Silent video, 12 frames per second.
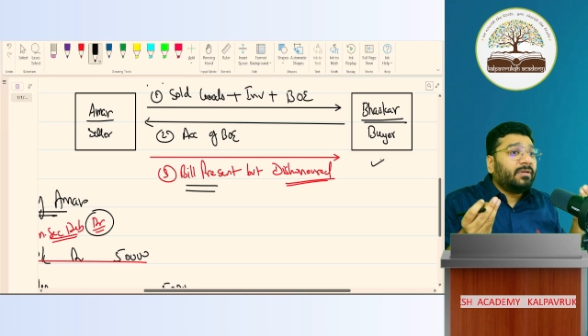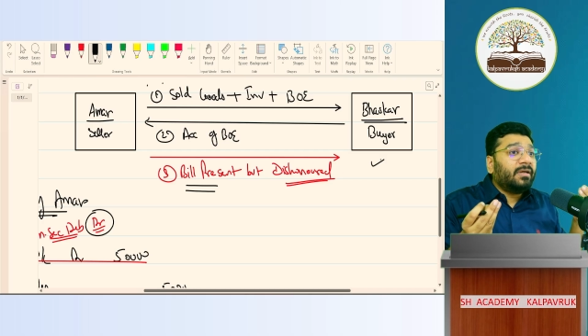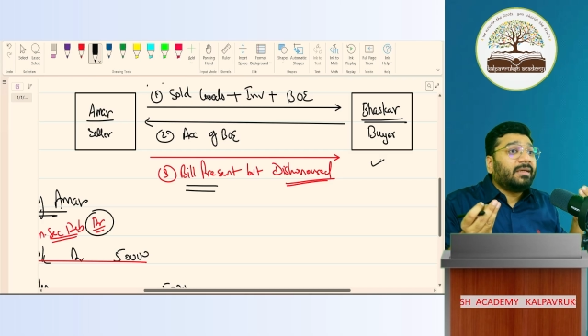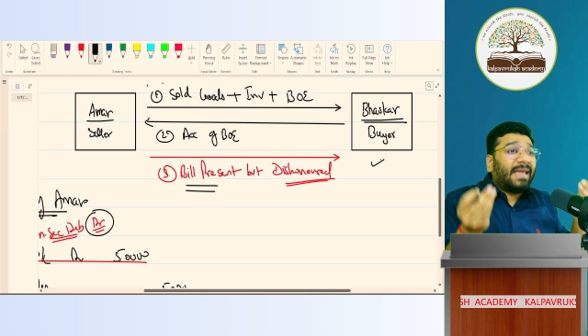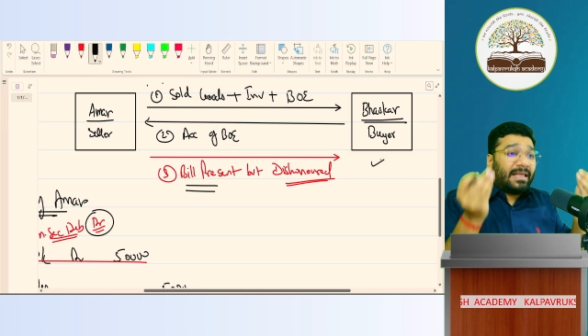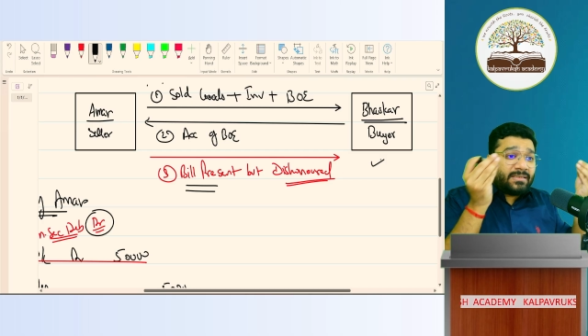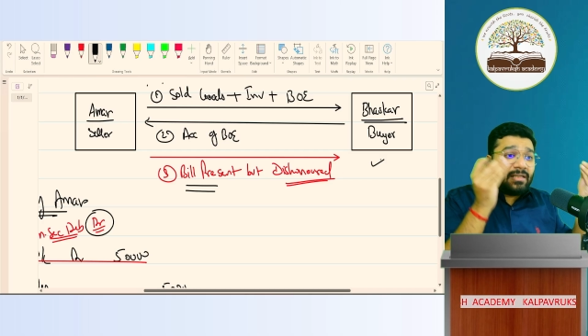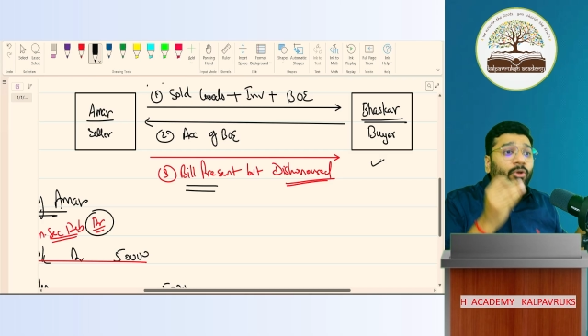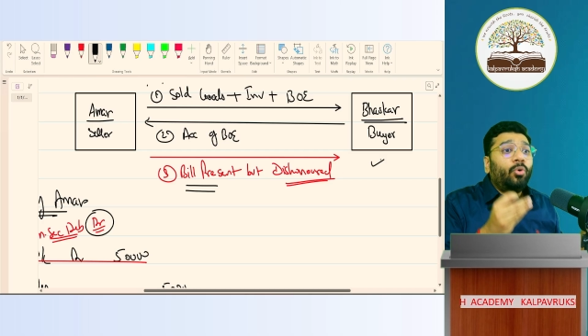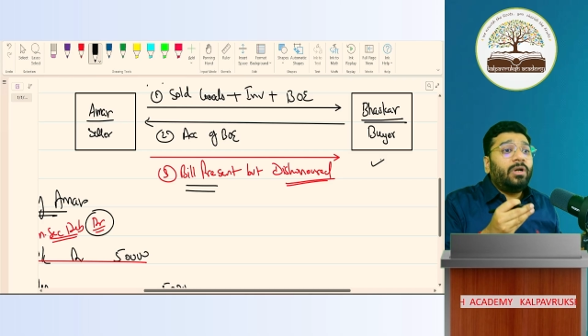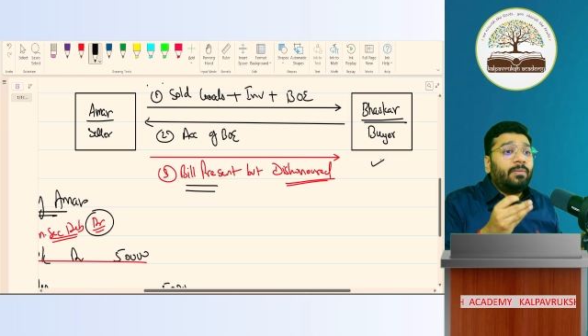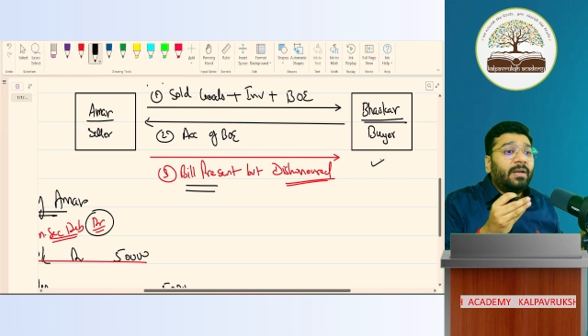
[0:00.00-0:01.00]
cancel the
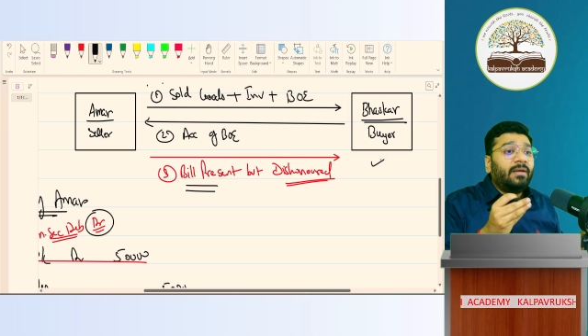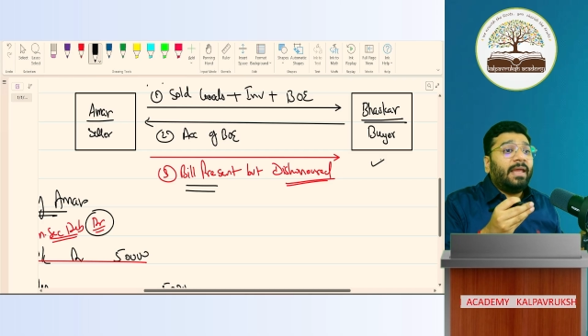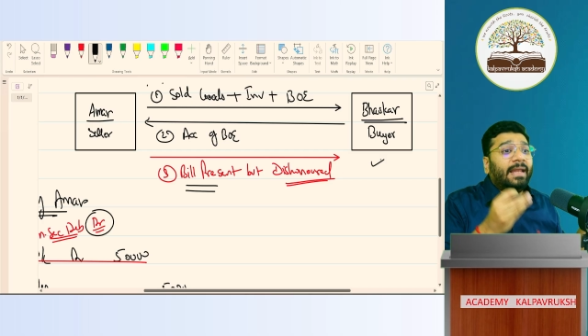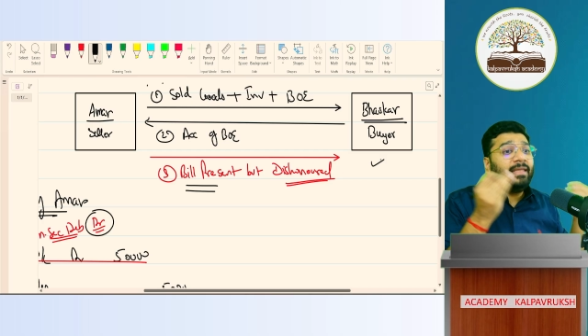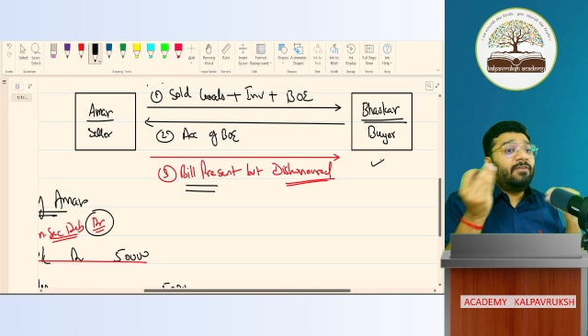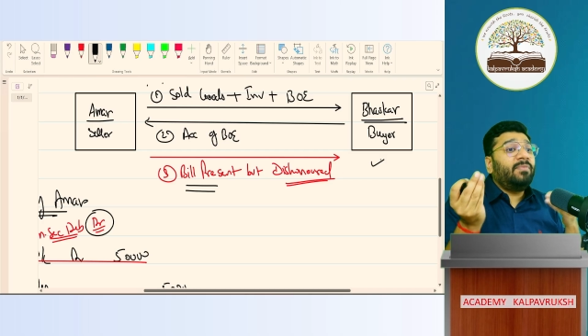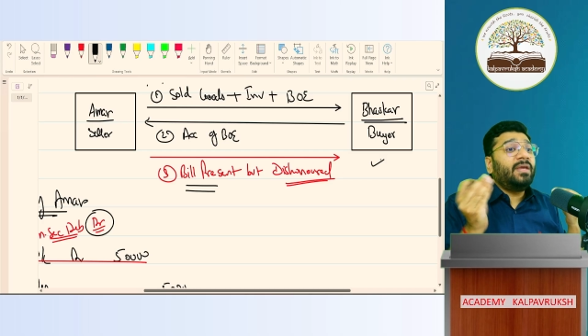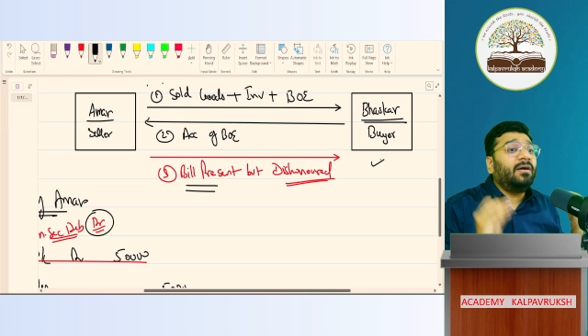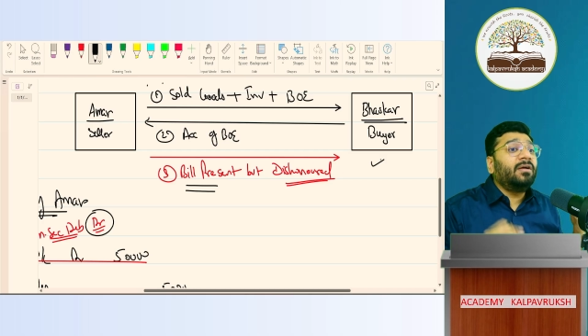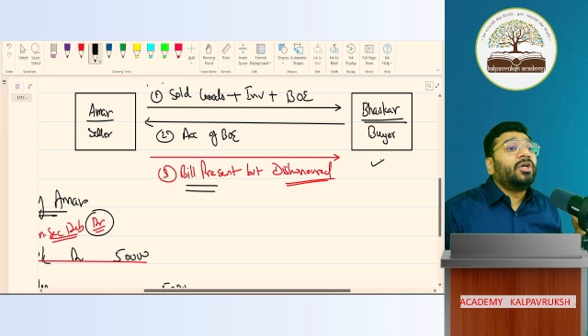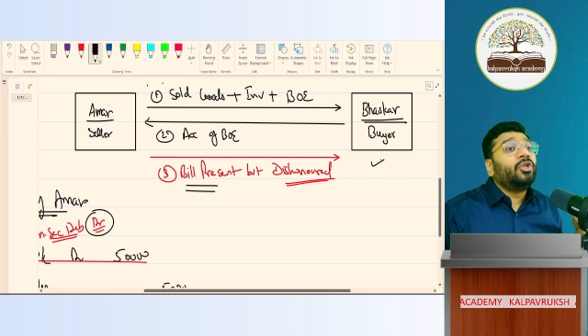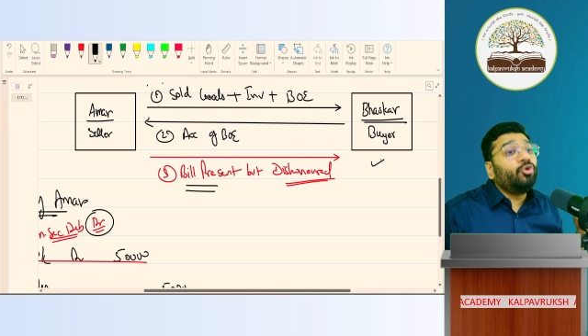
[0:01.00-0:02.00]
old bill and give me
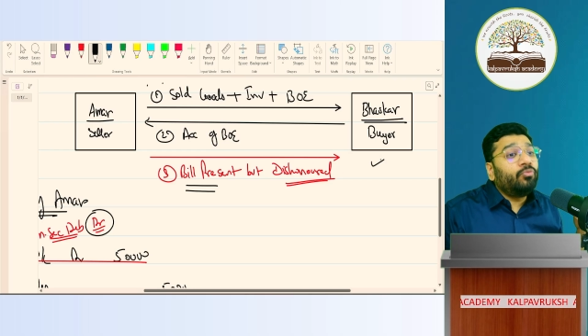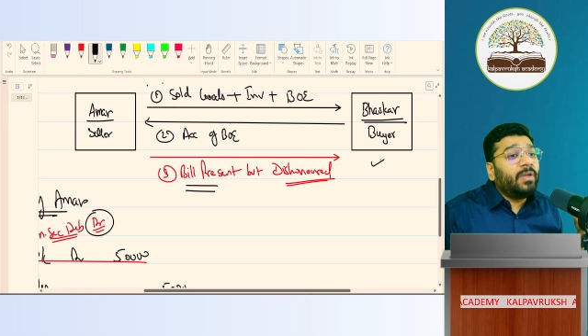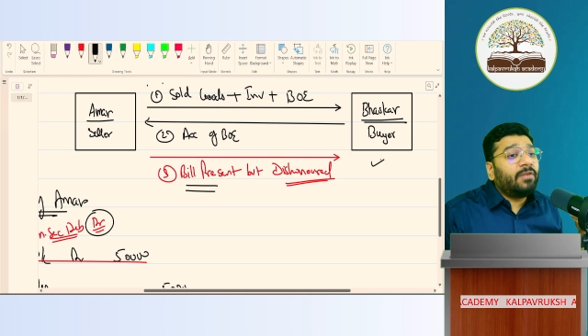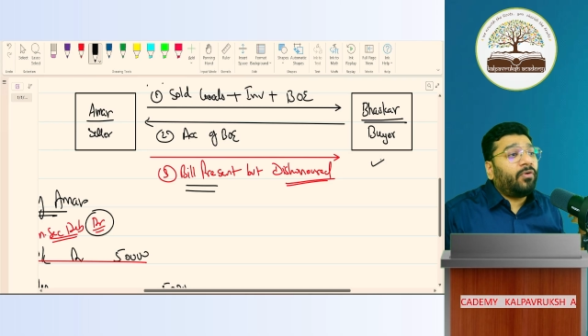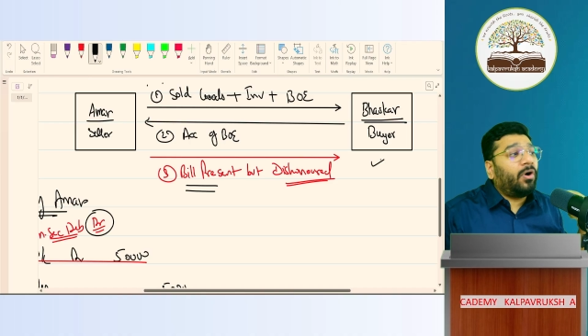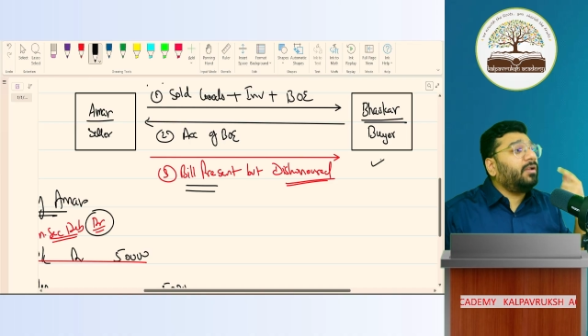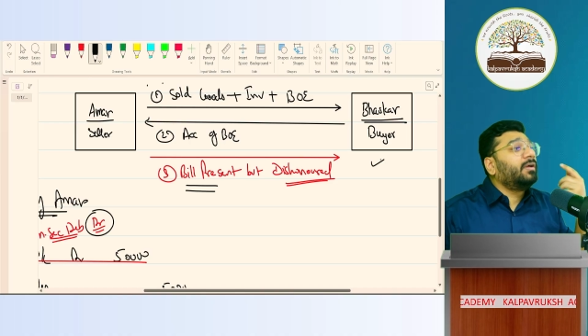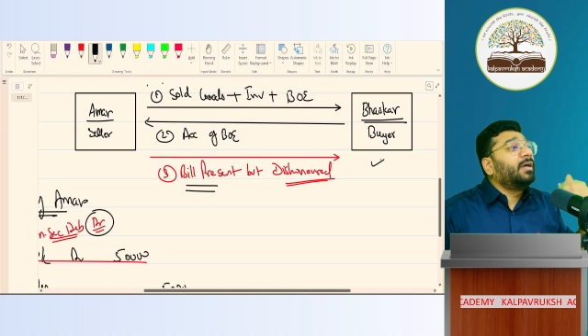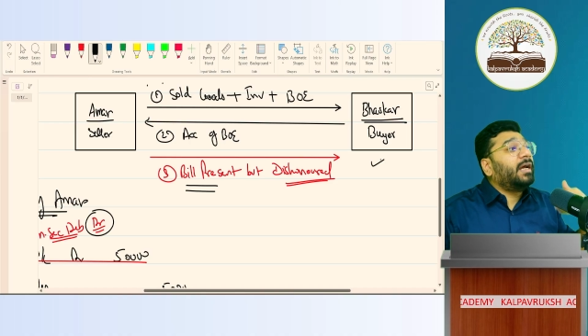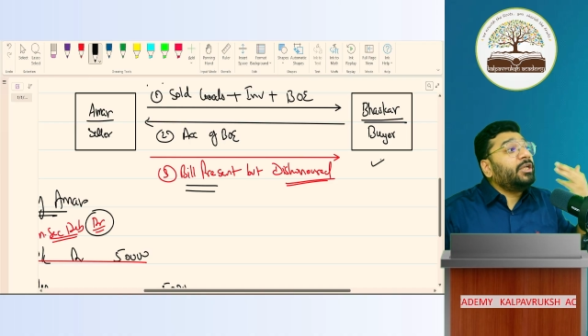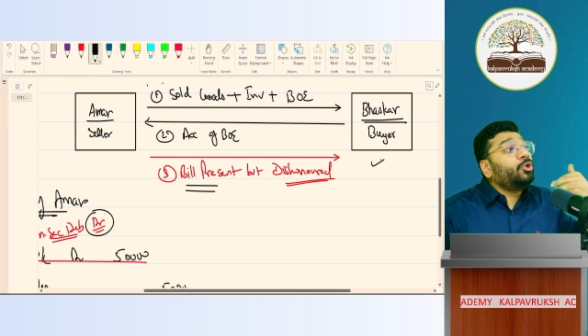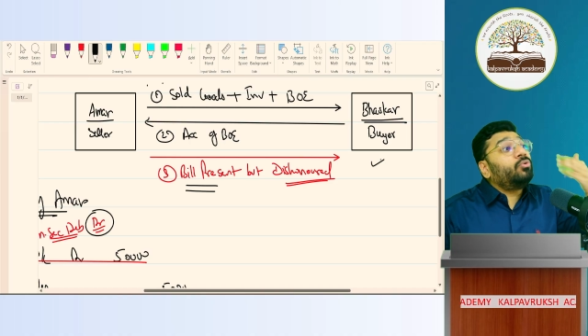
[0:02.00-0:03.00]
a new bill for
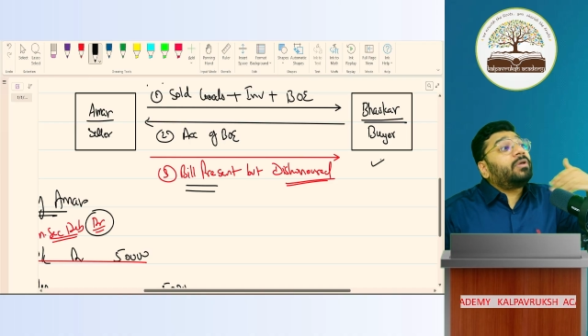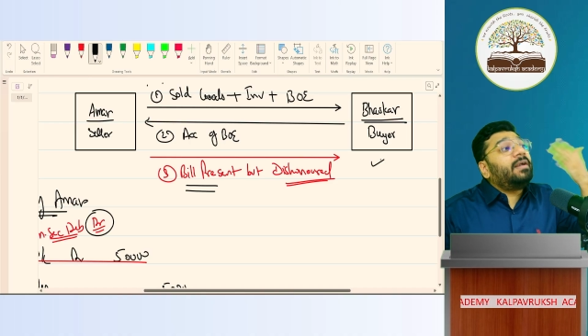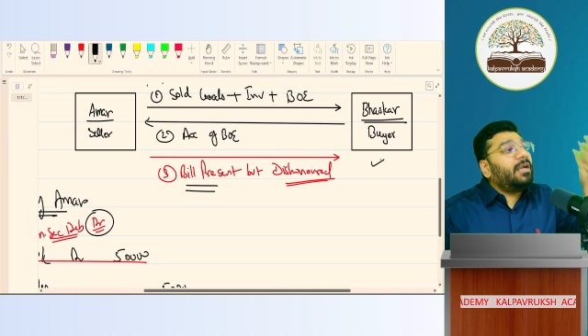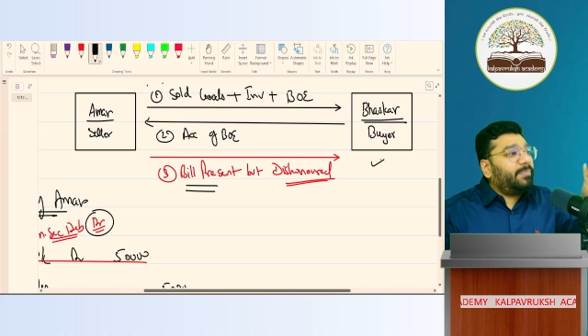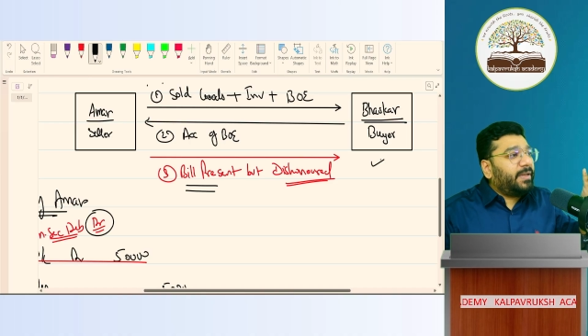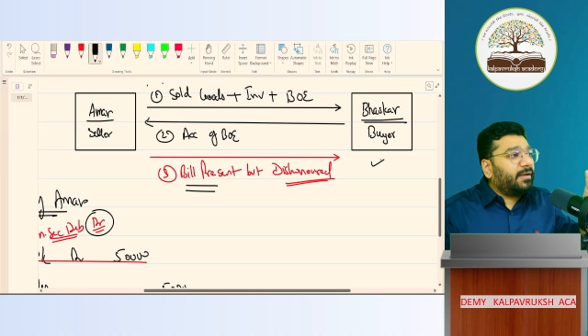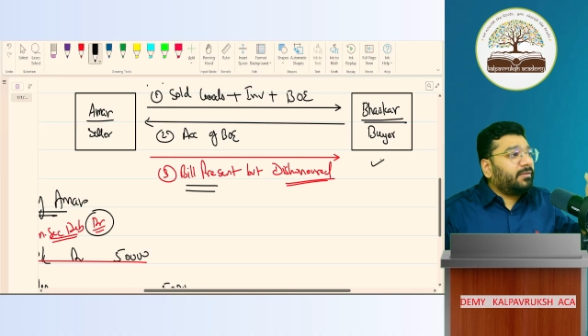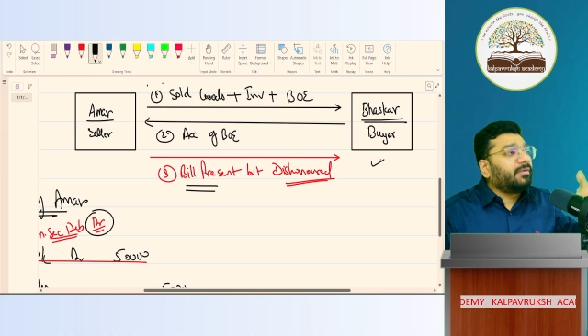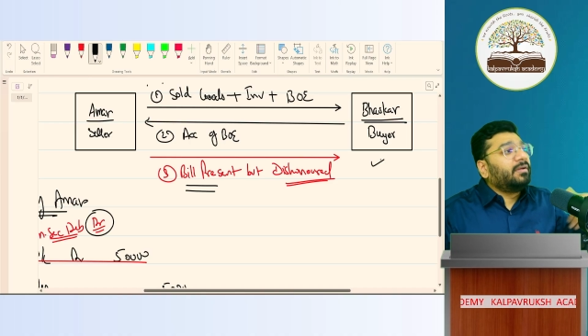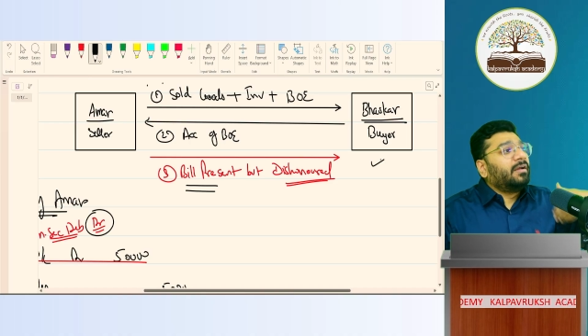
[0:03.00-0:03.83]
a new credit period.